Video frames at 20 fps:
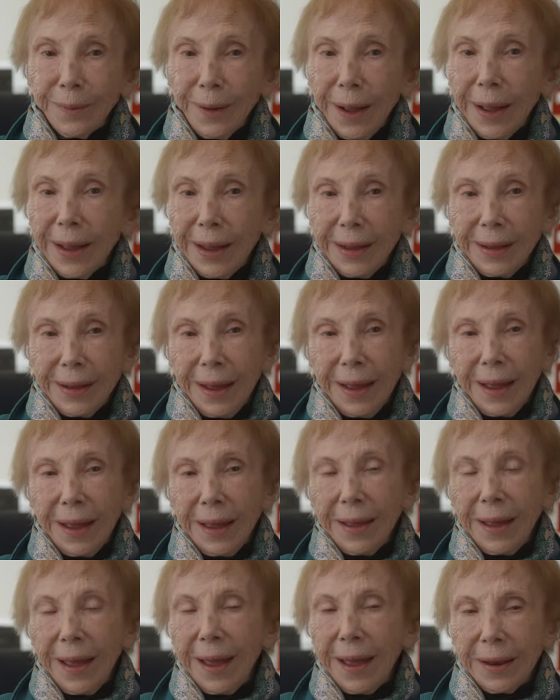
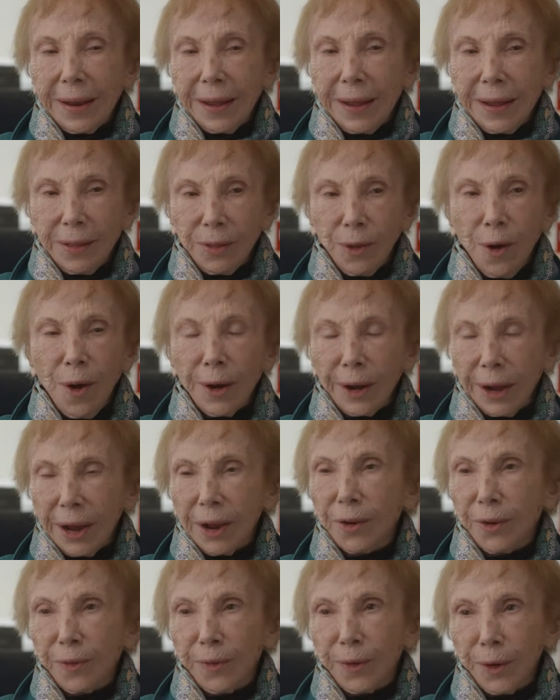I had a long
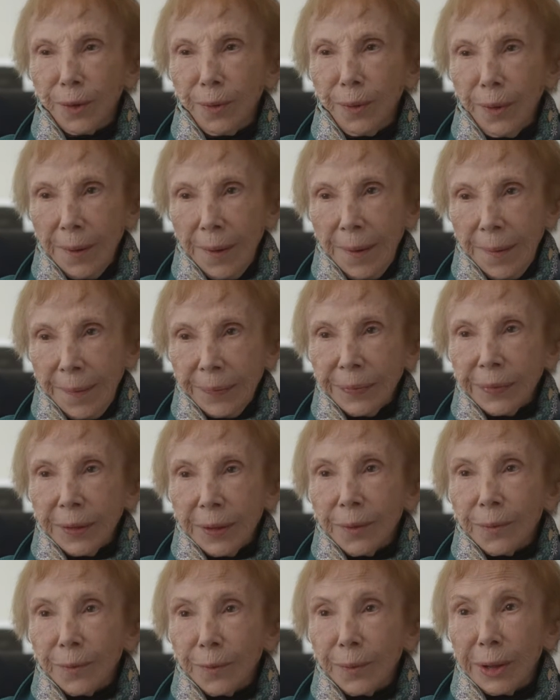interview
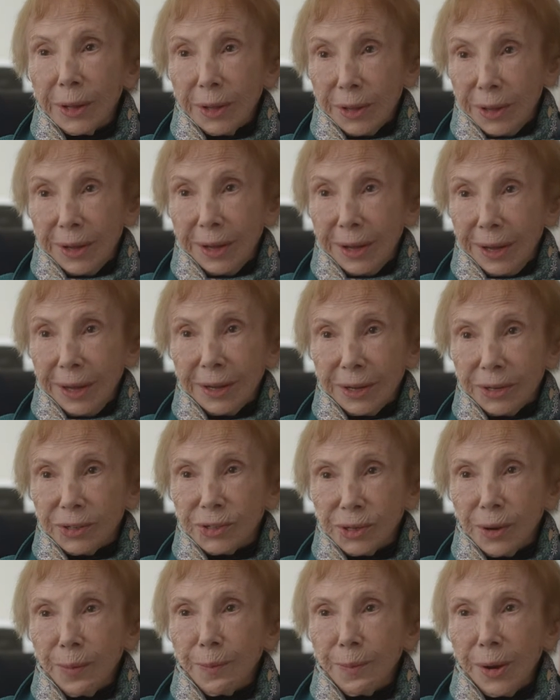with
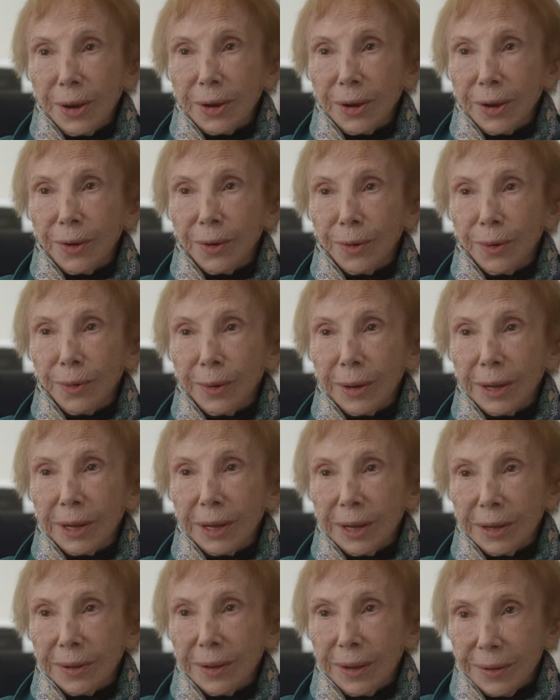someone who
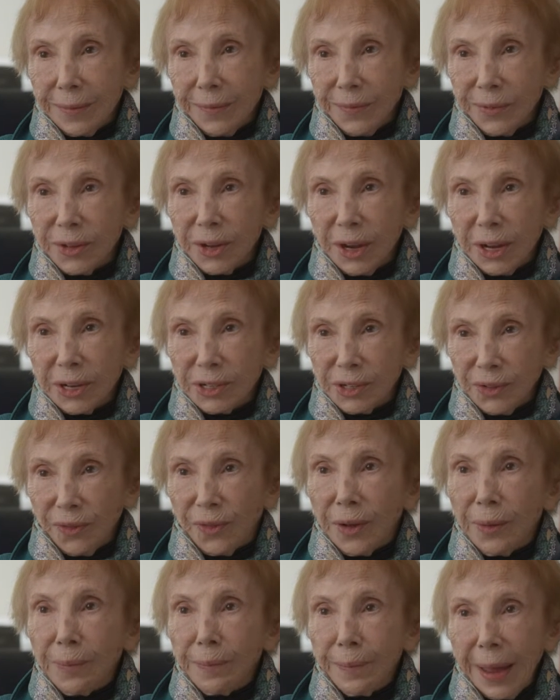does
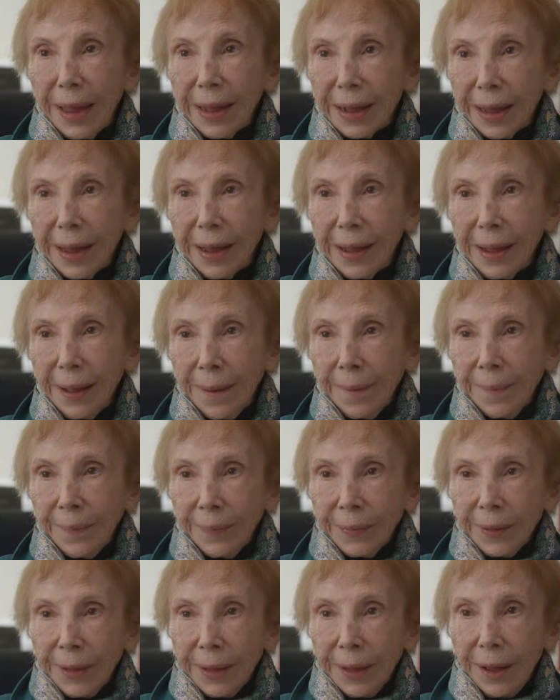filmmaking,
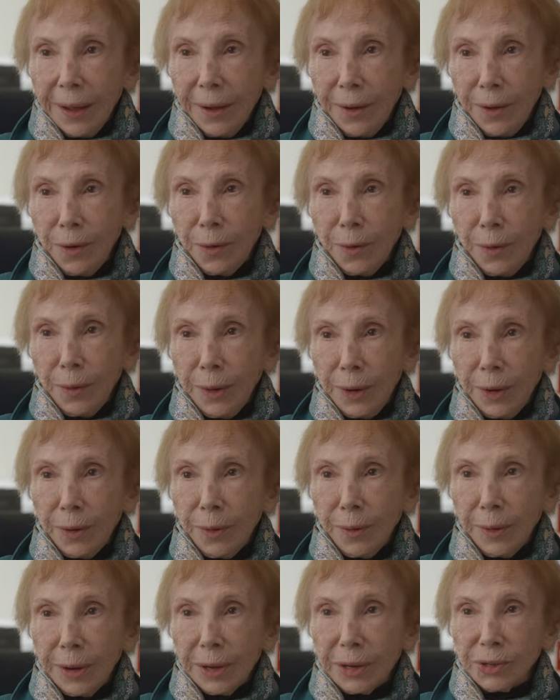
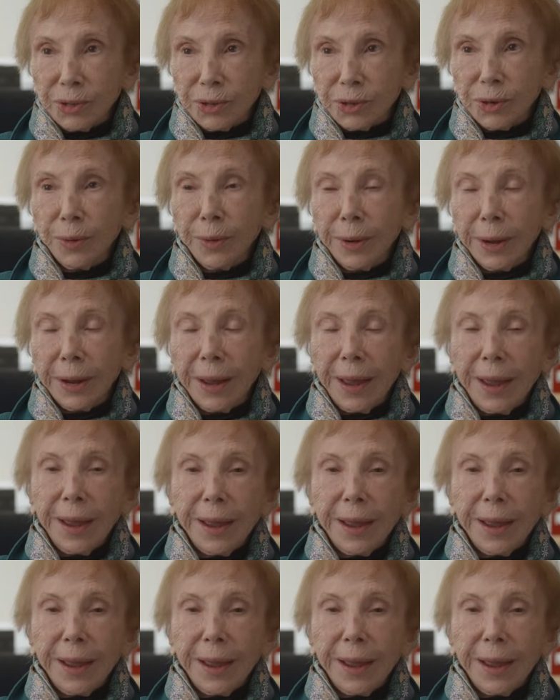who is doing